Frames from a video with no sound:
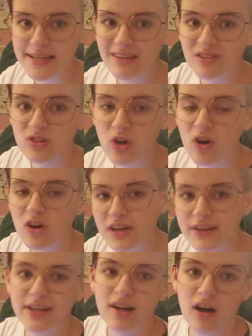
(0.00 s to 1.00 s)
a
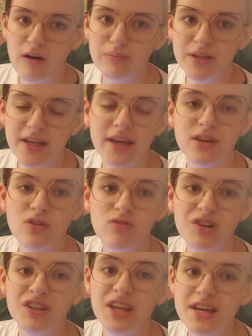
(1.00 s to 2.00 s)
long and complicated
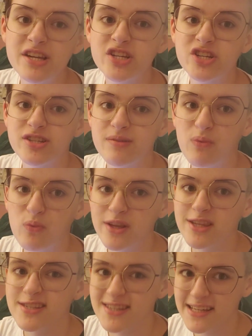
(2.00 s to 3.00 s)
relationship
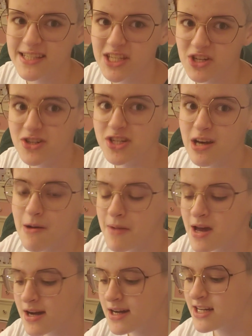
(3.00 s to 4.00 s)
with censorship.
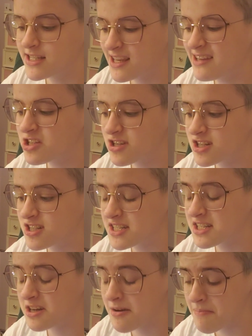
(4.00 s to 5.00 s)

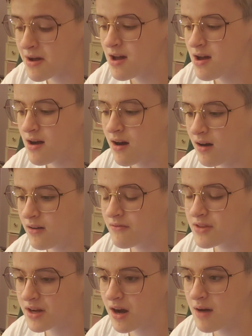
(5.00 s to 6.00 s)
Censorship
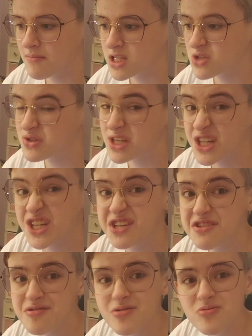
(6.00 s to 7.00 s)
of the comics was a
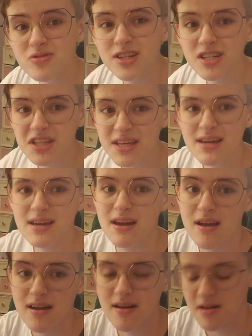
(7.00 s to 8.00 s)
huge thing.